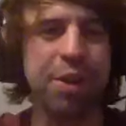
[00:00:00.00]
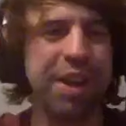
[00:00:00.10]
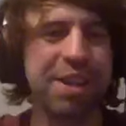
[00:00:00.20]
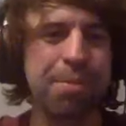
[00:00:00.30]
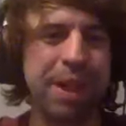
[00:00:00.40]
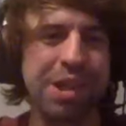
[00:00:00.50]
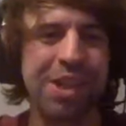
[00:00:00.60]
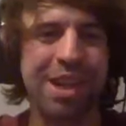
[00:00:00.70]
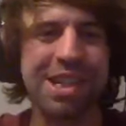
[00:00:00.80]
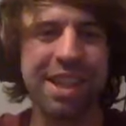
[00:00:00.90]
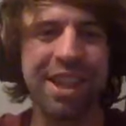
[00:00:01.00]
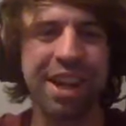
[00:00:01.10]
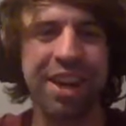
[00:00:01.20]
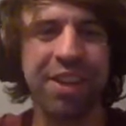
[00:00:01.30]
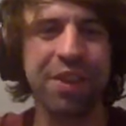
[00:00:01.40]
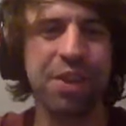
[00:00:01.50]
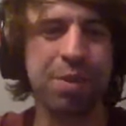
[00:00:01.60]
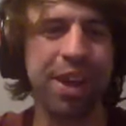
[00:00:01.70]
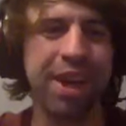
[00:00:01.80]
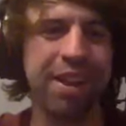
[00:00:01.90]
things in Beatles songs like that out there as
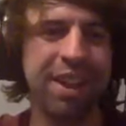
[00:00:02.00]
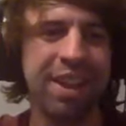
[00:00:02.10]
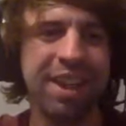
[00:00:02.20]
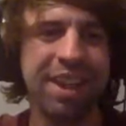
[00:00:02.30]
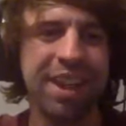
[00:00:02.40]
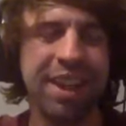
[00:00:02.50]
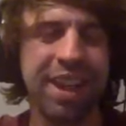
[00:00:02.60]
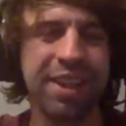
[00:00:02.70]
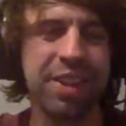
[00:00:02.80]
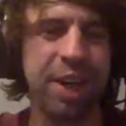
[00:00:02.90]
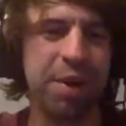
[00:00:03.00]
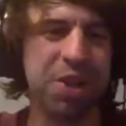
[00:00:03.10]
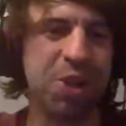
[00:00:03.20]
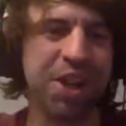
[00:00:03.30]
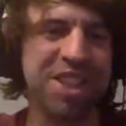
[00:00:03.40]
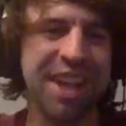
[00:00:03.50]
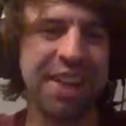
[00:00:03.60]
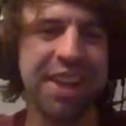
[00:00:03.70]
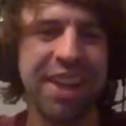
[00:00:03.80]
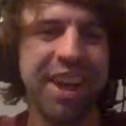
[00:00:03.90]
well. Like, I saw her
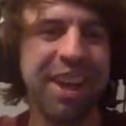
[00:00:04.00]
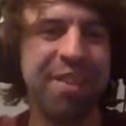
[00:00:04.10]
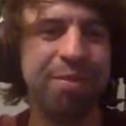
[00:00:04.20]
standing there.